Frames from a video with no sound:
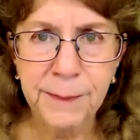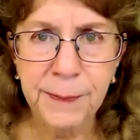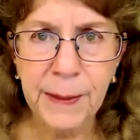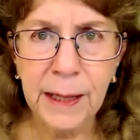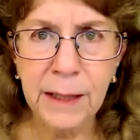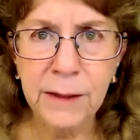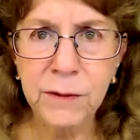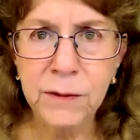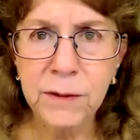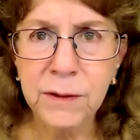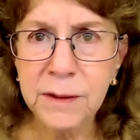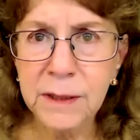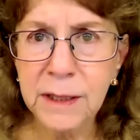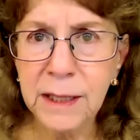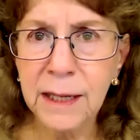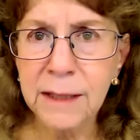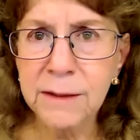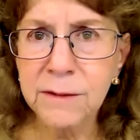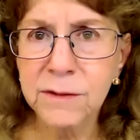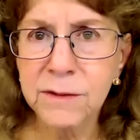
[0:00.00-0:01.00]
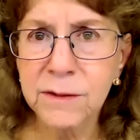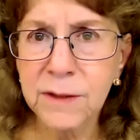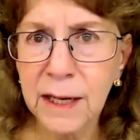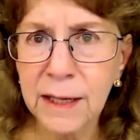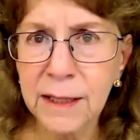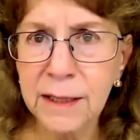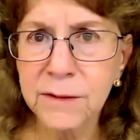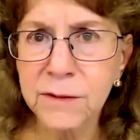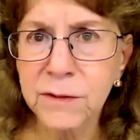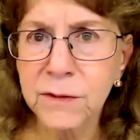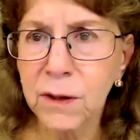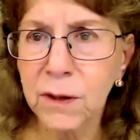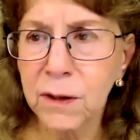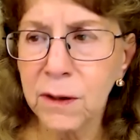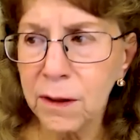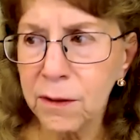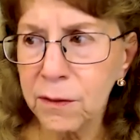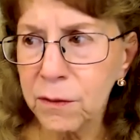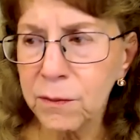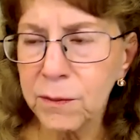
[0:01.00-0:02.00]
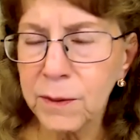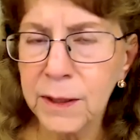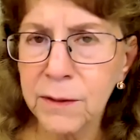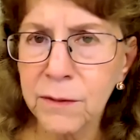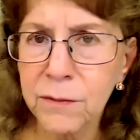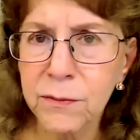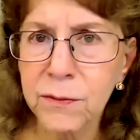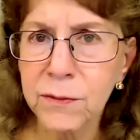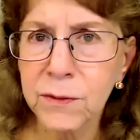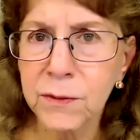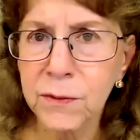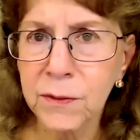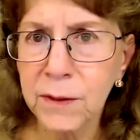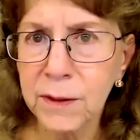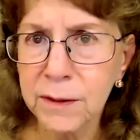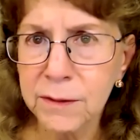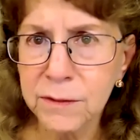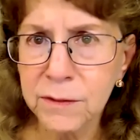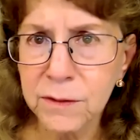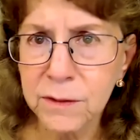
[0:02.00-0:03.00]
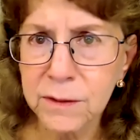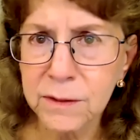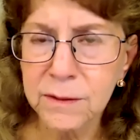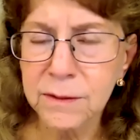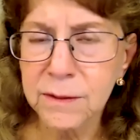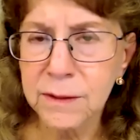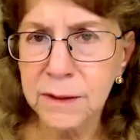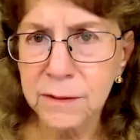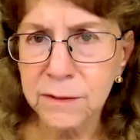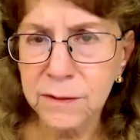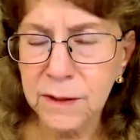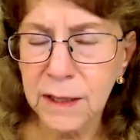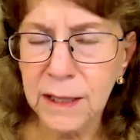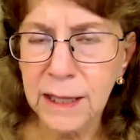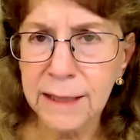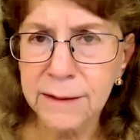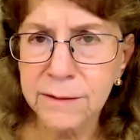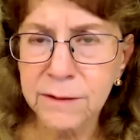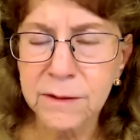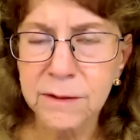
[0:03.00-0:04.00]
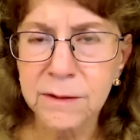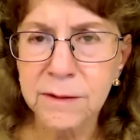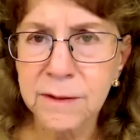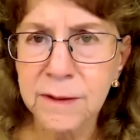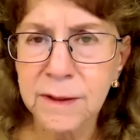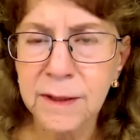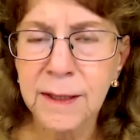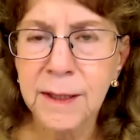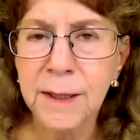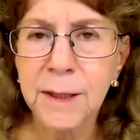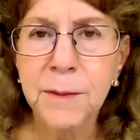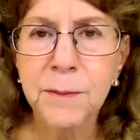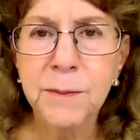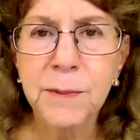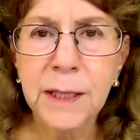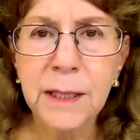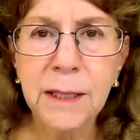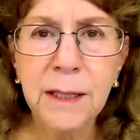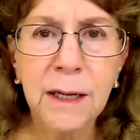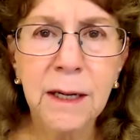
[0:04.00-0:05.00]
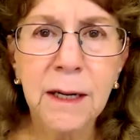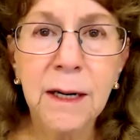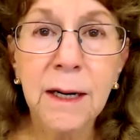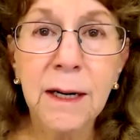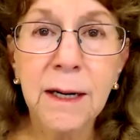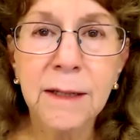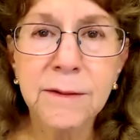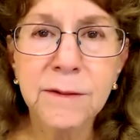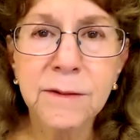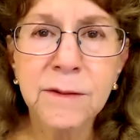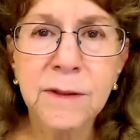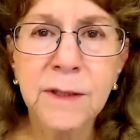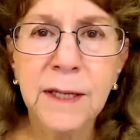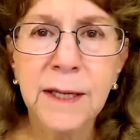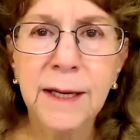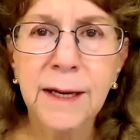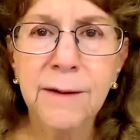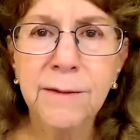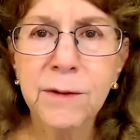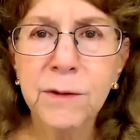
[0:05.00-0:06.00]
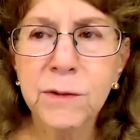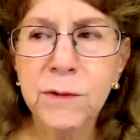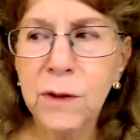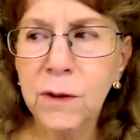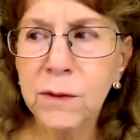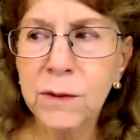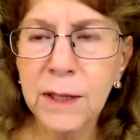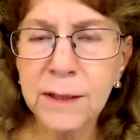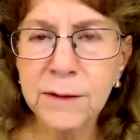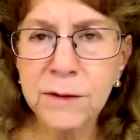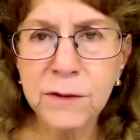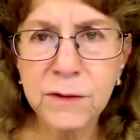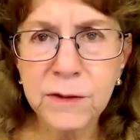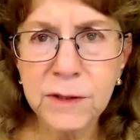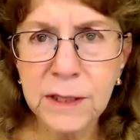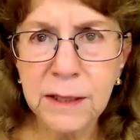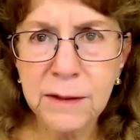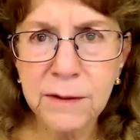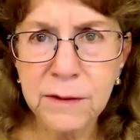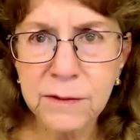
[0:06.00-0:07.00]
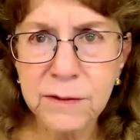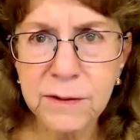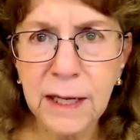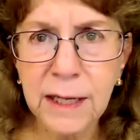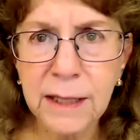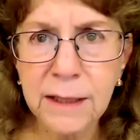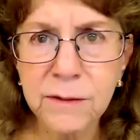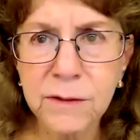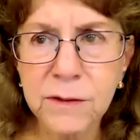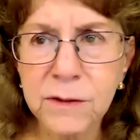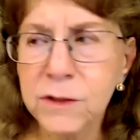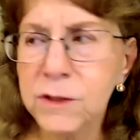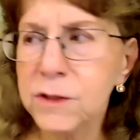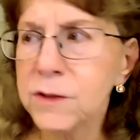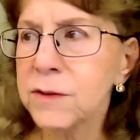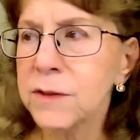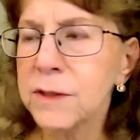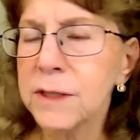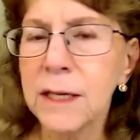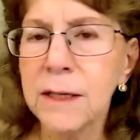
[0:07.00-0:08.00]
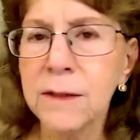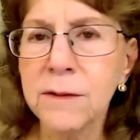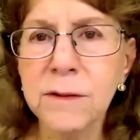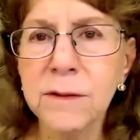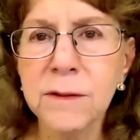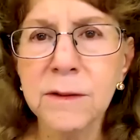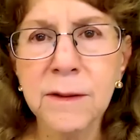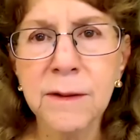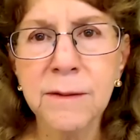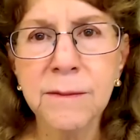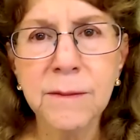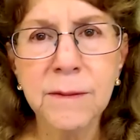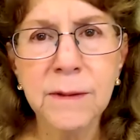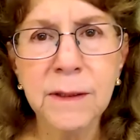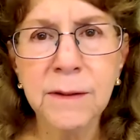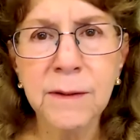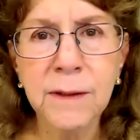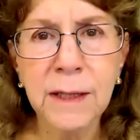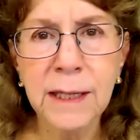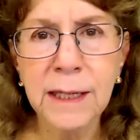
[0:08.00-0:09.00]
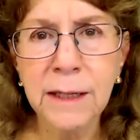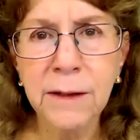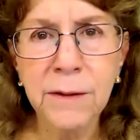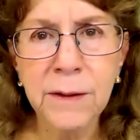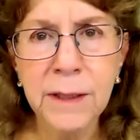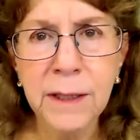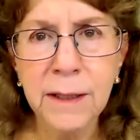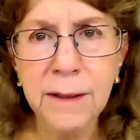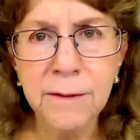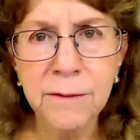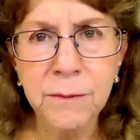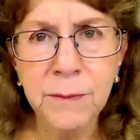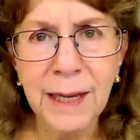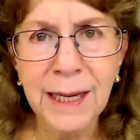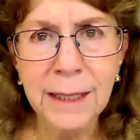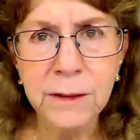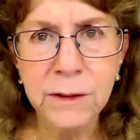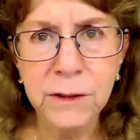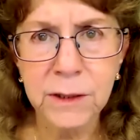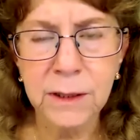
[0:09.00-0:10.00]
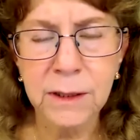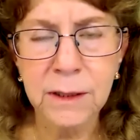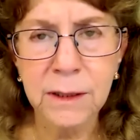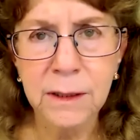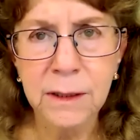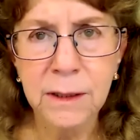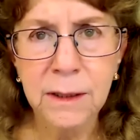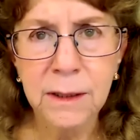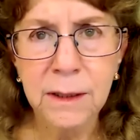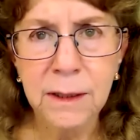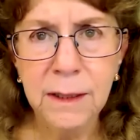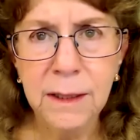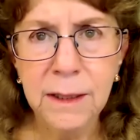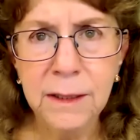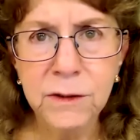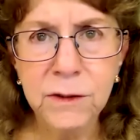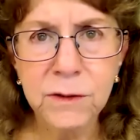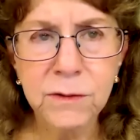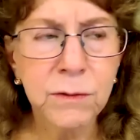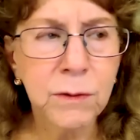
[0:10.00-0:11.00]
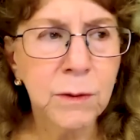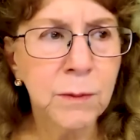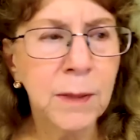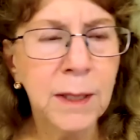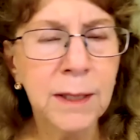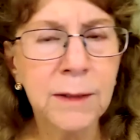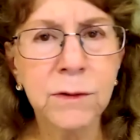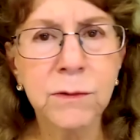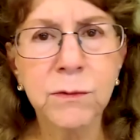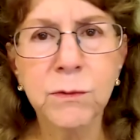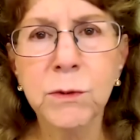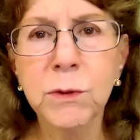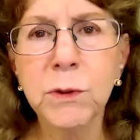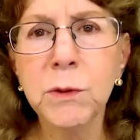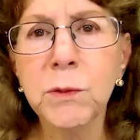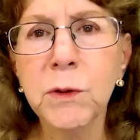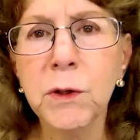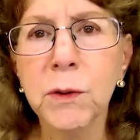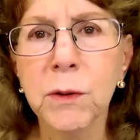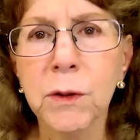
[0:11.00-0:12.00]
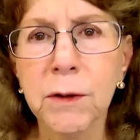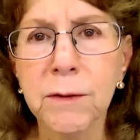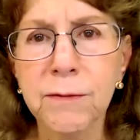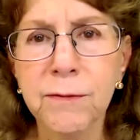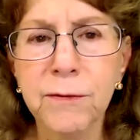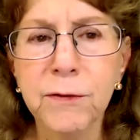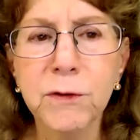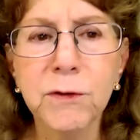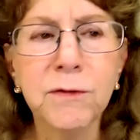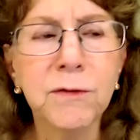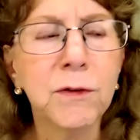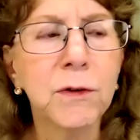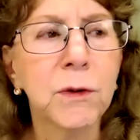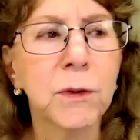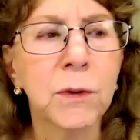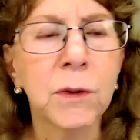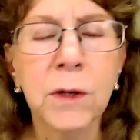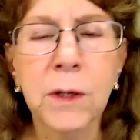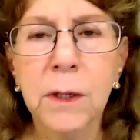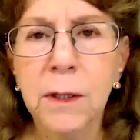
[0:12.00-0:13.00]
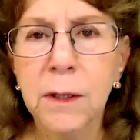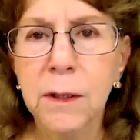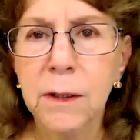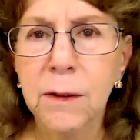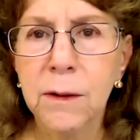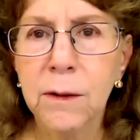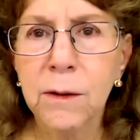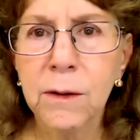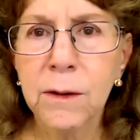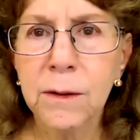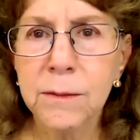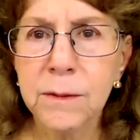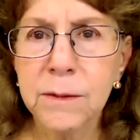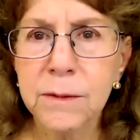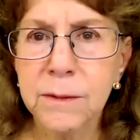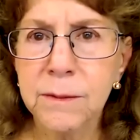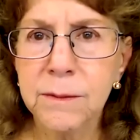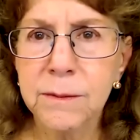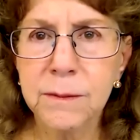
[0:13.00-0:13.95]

and you'll get science all the way through these classes, because if you don't understand the science, it just stays in the area of magic. It just remains woo-woo or foo-foo or,